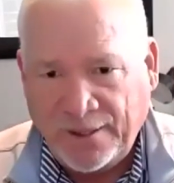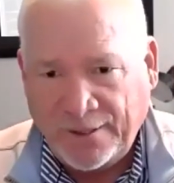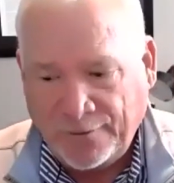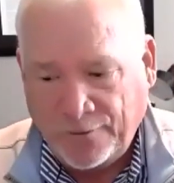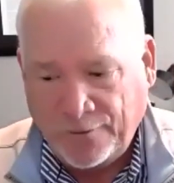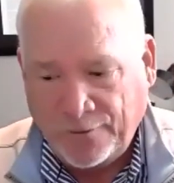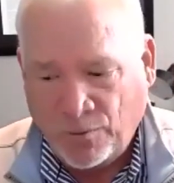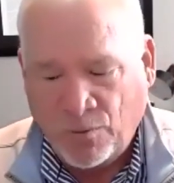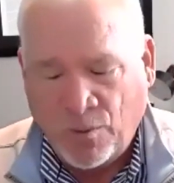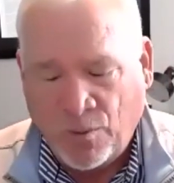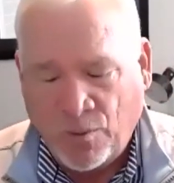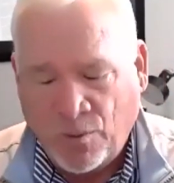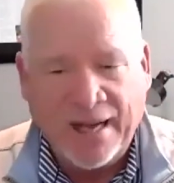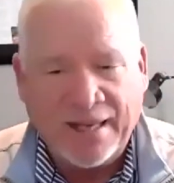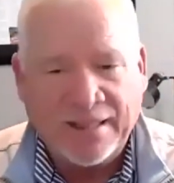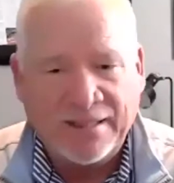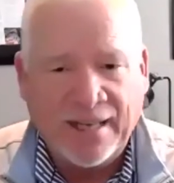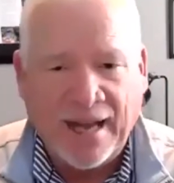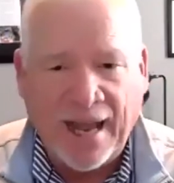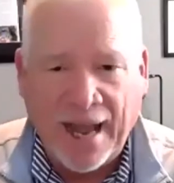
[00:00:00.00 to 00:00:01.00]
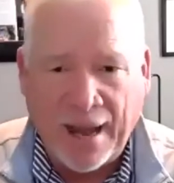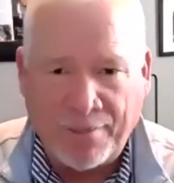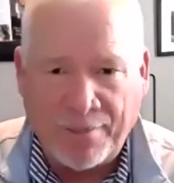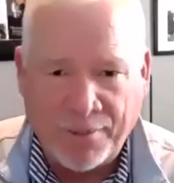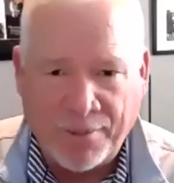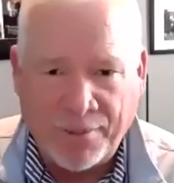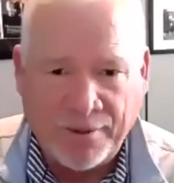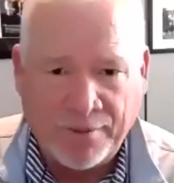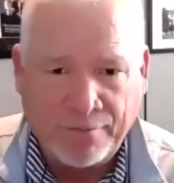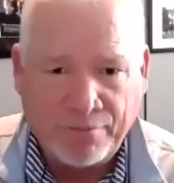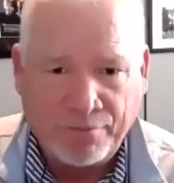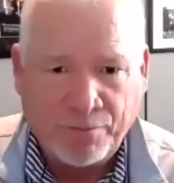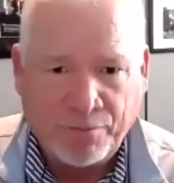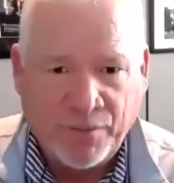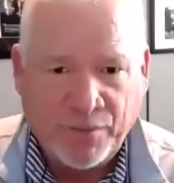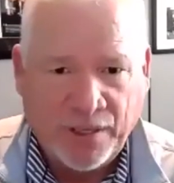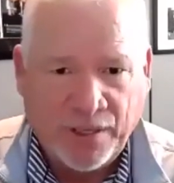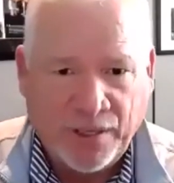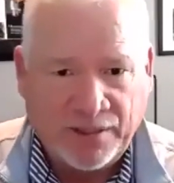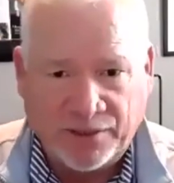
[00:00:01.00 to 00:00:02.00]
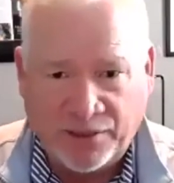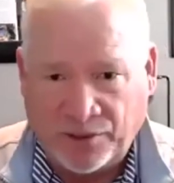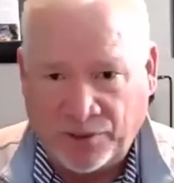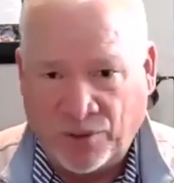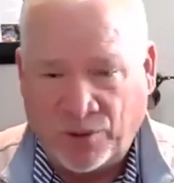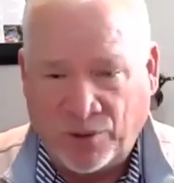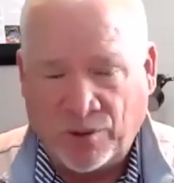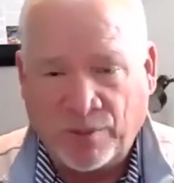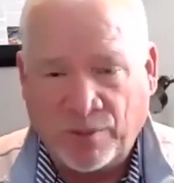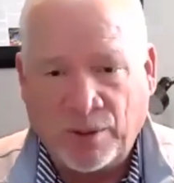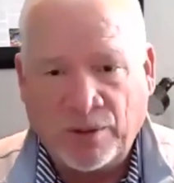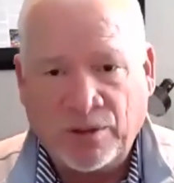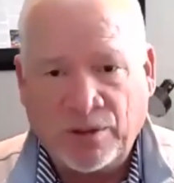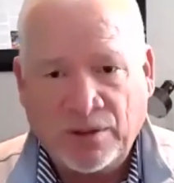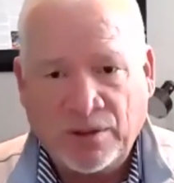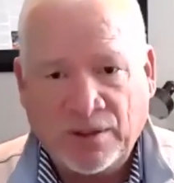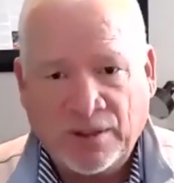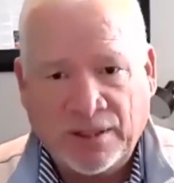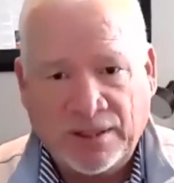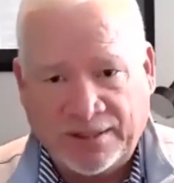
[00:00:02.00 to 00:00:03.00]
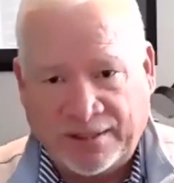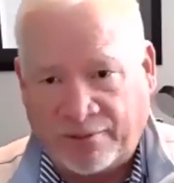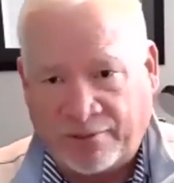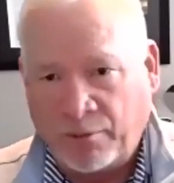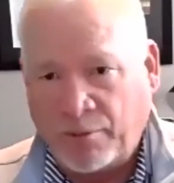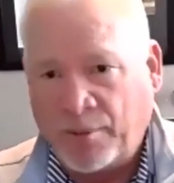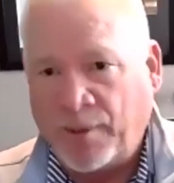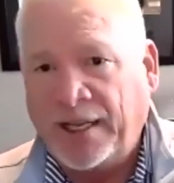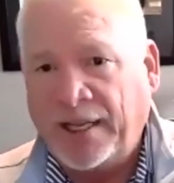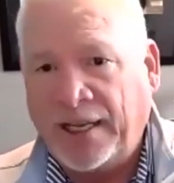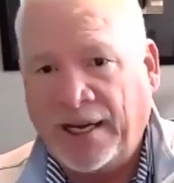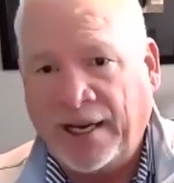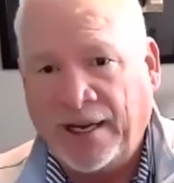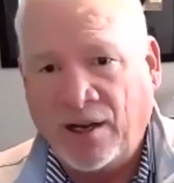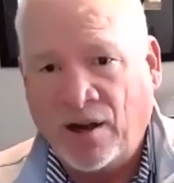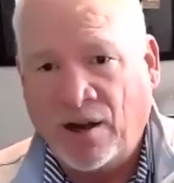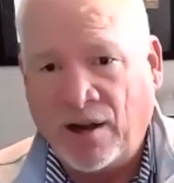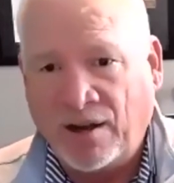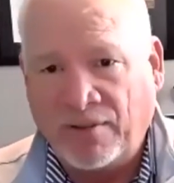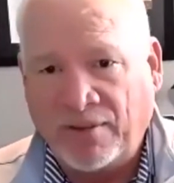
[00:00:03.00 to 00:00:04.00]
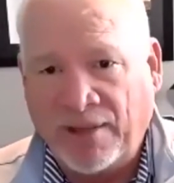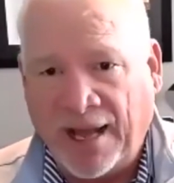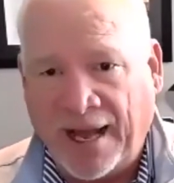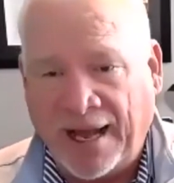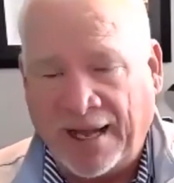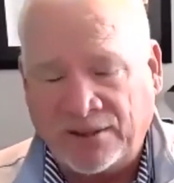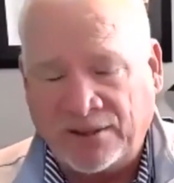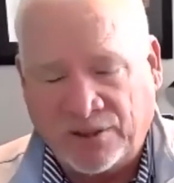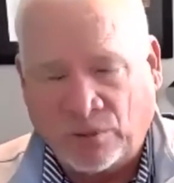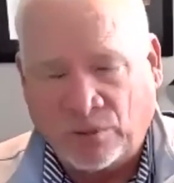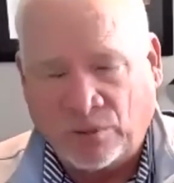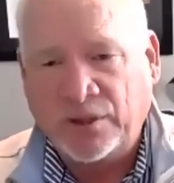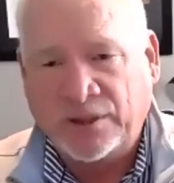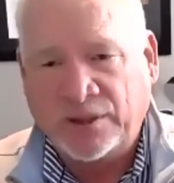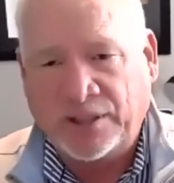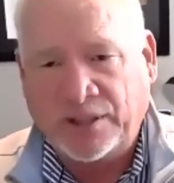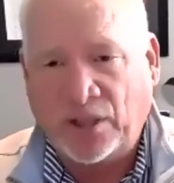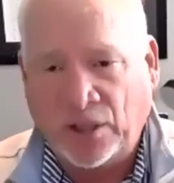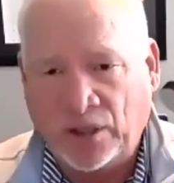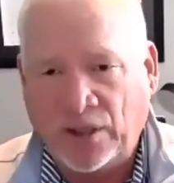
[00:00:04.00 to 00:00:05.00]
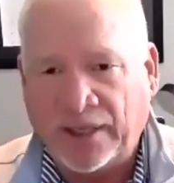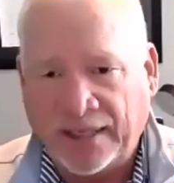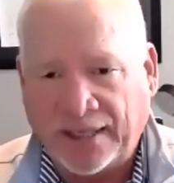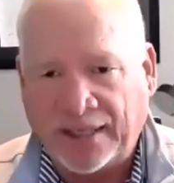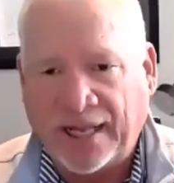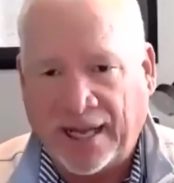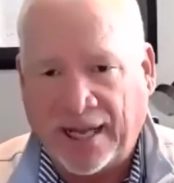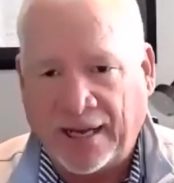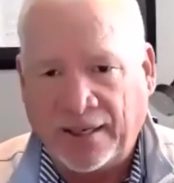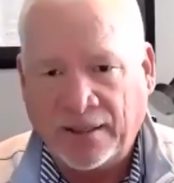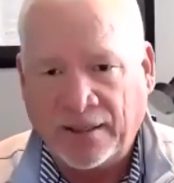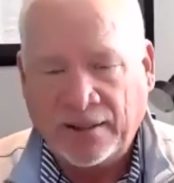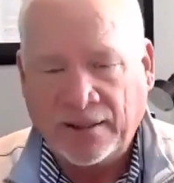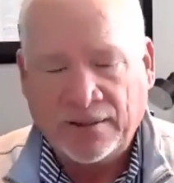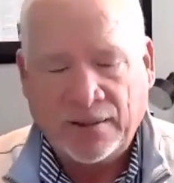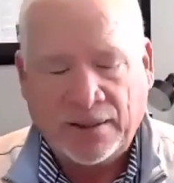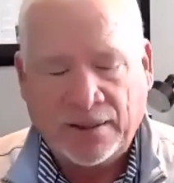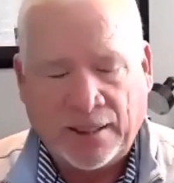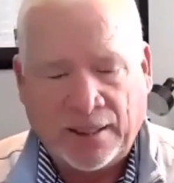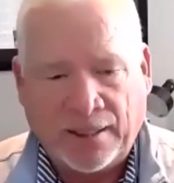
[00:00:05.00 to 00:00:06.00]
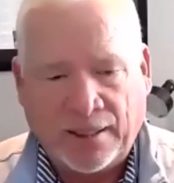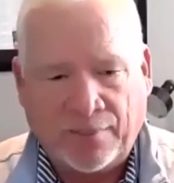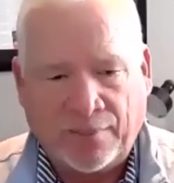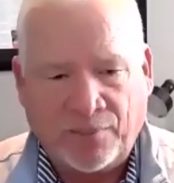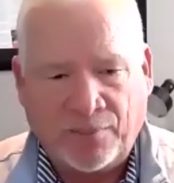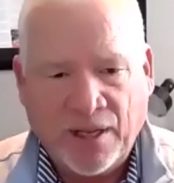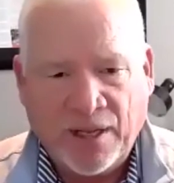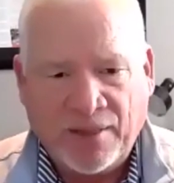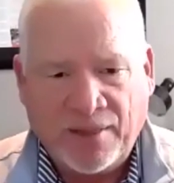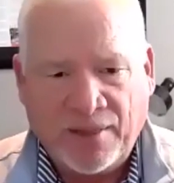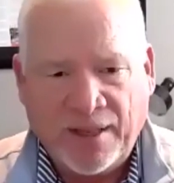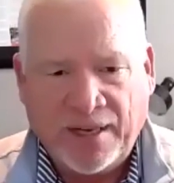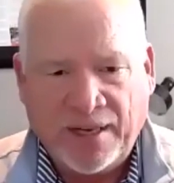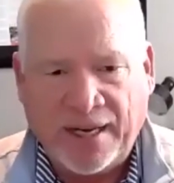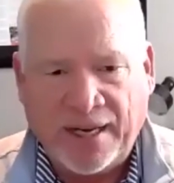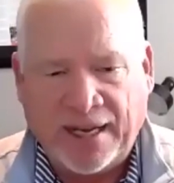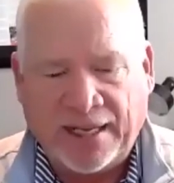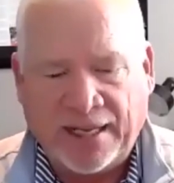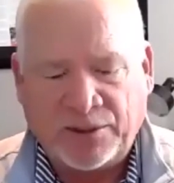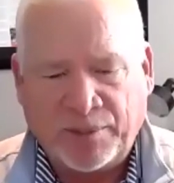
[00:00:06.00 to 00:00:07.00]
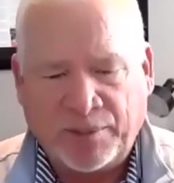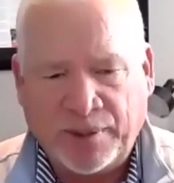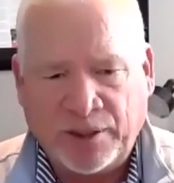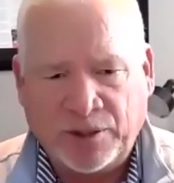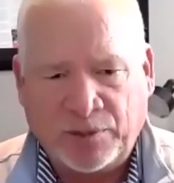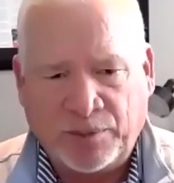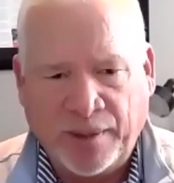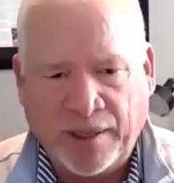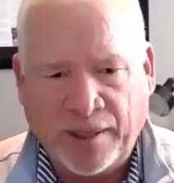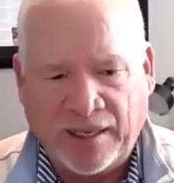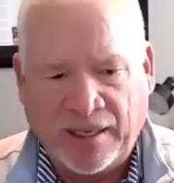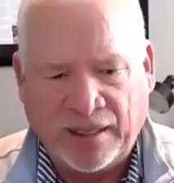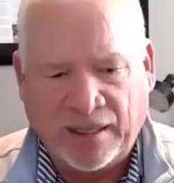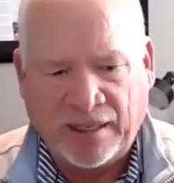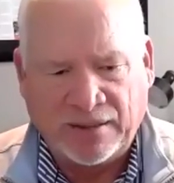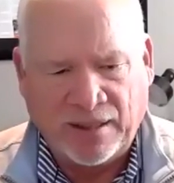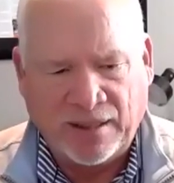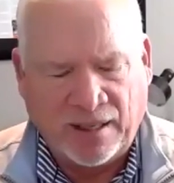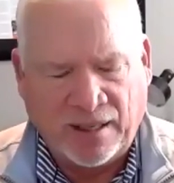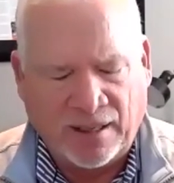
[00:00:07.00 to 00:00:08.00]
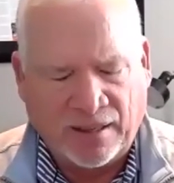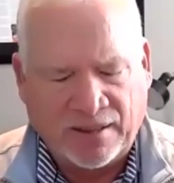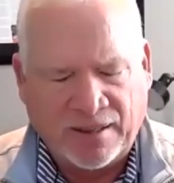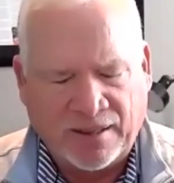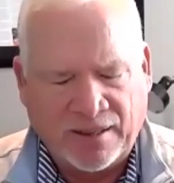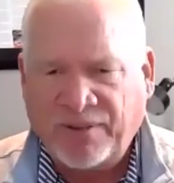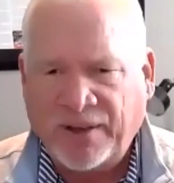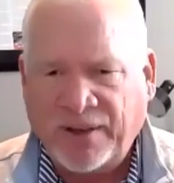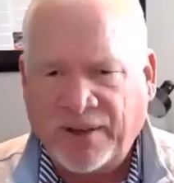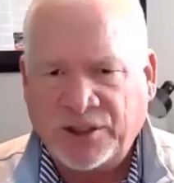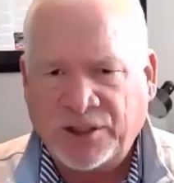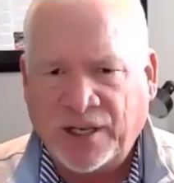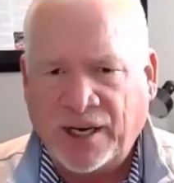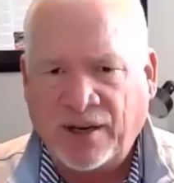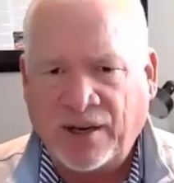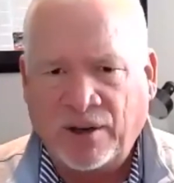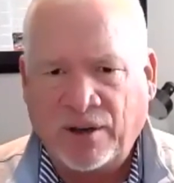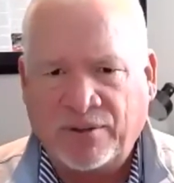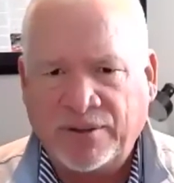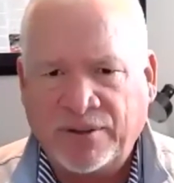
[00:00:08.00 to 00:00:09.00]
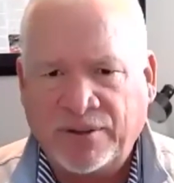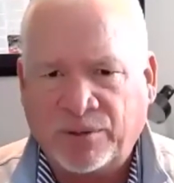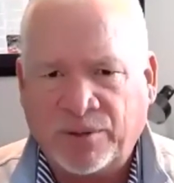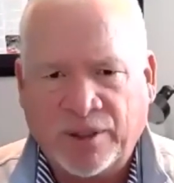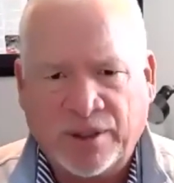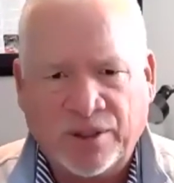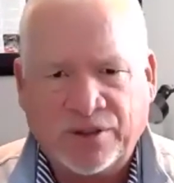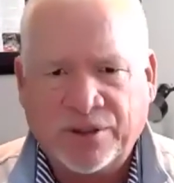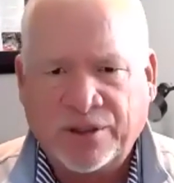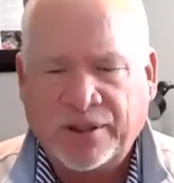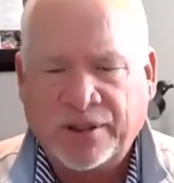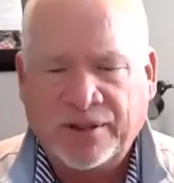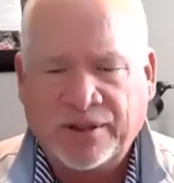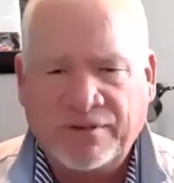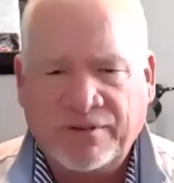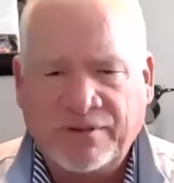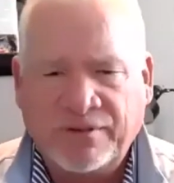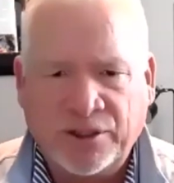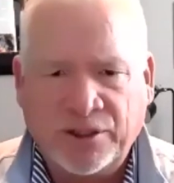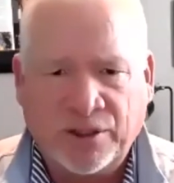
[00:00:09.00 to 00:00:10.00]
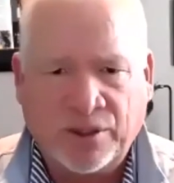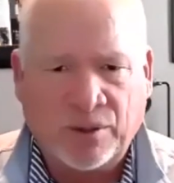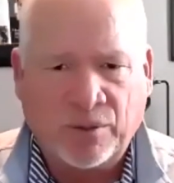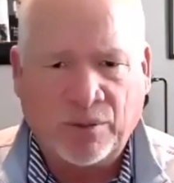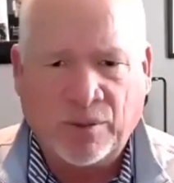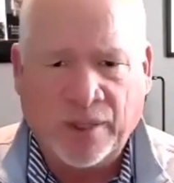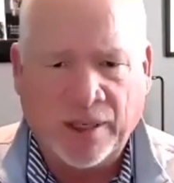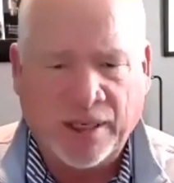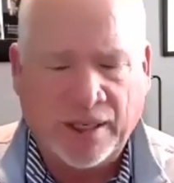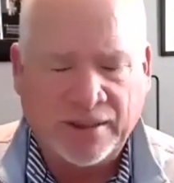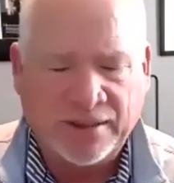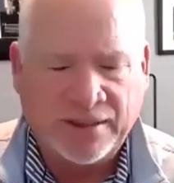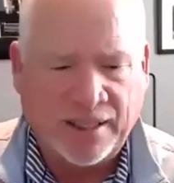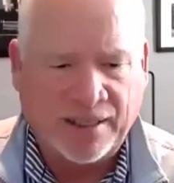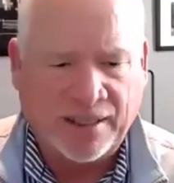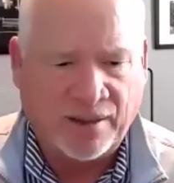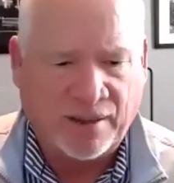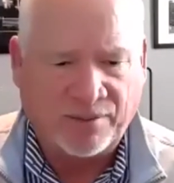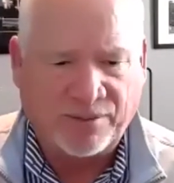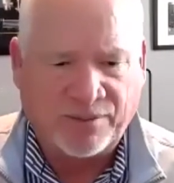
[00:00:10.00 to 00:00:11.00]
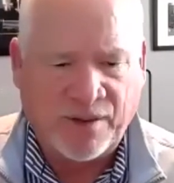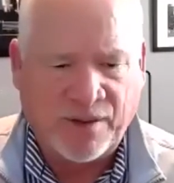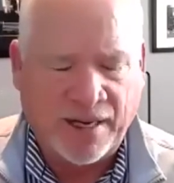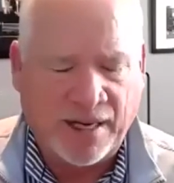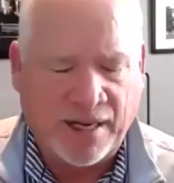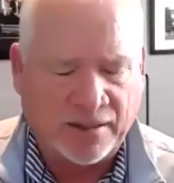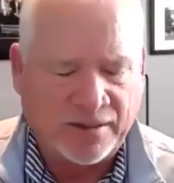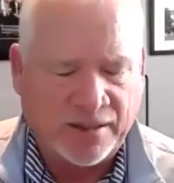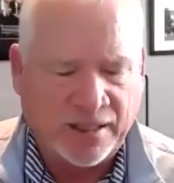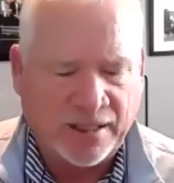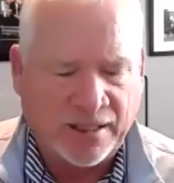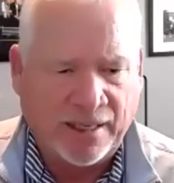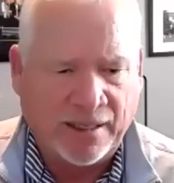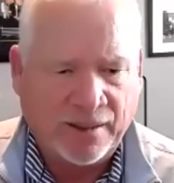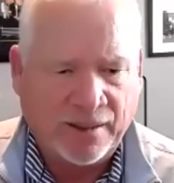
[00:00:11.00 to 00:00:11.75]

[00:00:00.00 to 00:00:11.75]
Why did it happen? Is it normal? Is everybody getting all of that? So we'll take a look at that. Um, they did ask me to speak at a uh, convention. I don't know if it's a realtor convention or what it is. I, will find out today.